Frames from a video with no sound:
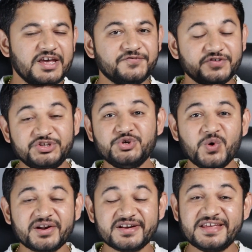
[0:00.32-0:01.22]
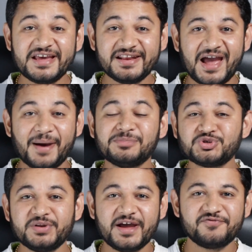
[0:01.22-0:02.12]
If you are running an
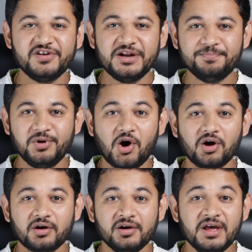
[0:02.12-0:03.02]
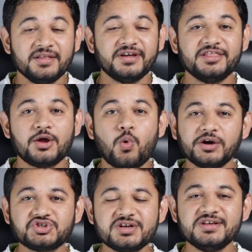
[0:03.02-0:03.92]
Amazon affiliate blog, then the
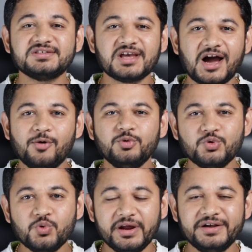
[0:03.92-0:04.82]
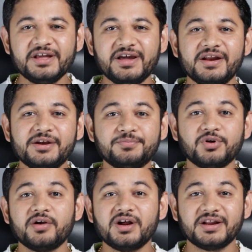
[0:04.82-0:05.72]
question is how to integrate
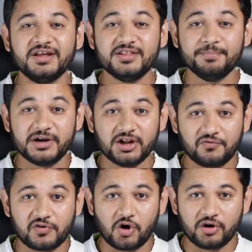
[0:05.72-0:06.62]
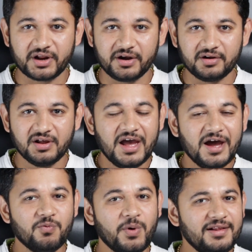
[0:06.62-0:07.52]
product in the middle of content.
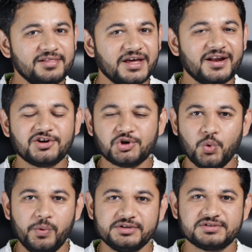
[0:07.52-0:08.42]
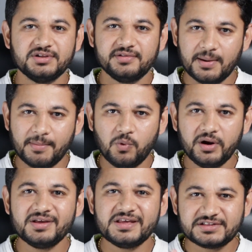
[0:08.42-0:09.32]
Well, there are two ways. Number
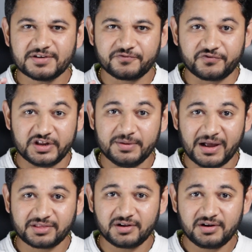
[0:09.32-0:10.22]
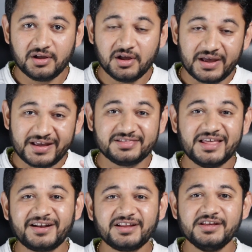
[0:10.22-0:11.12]
one is a free method. In
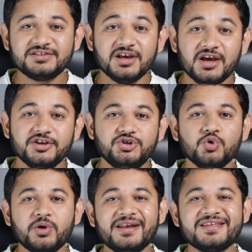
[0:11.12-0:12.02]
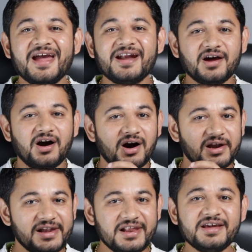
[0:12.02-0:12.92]
that case, you can get a
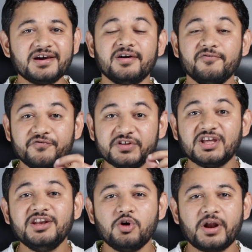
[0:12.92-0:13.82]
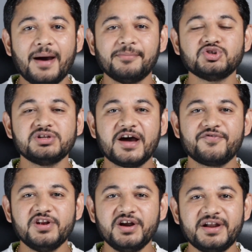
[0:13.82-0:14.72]
link within your Amazon
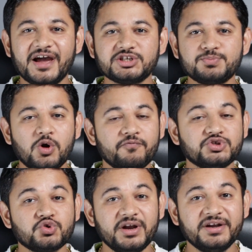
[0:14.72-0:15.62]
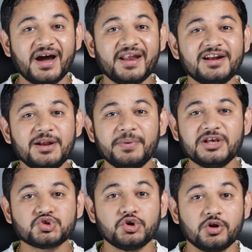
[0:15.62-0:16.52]
affiliate dashboard, which you can directly
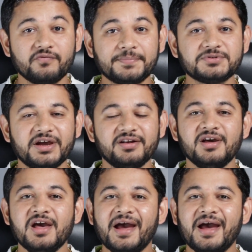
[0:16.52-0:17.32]
paste on your website.